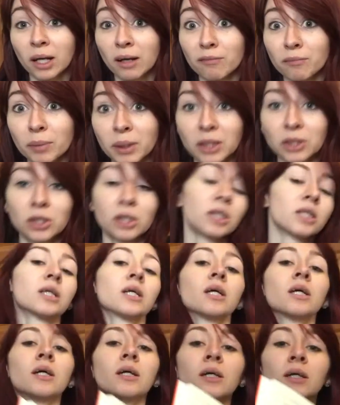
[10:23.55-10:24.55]
I love pictures.
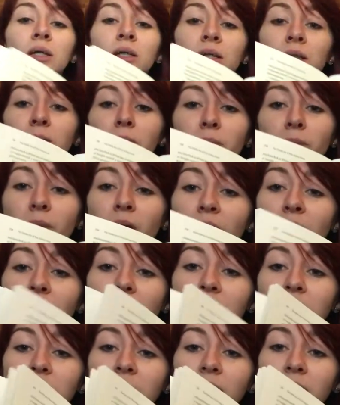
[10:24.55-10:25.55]
But
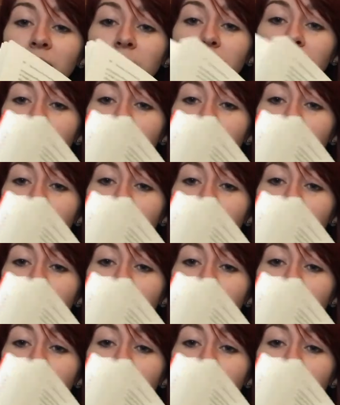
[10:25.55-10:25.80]
yeah,